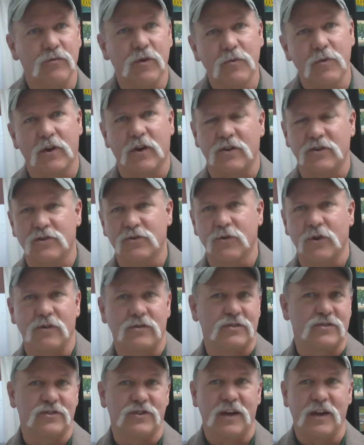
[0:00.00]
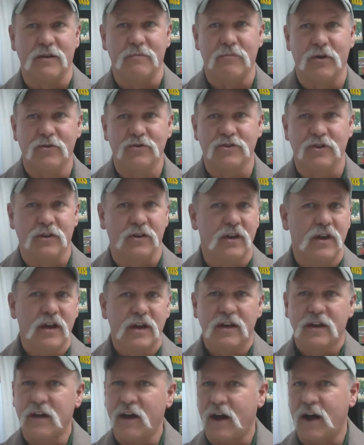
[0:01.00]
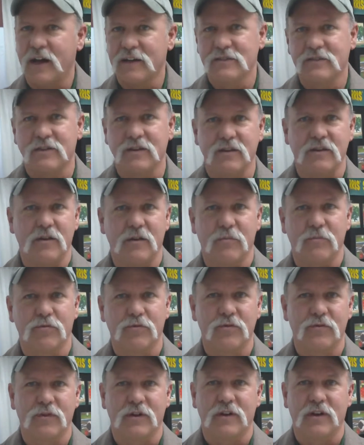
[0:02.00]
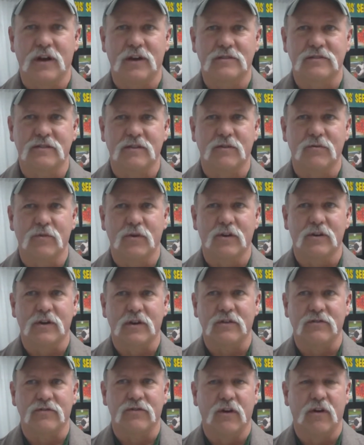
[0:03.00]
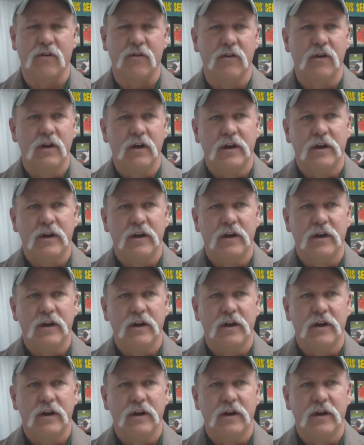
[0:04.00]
We want our soil to stay in motion, constantly improving, constantly working. So,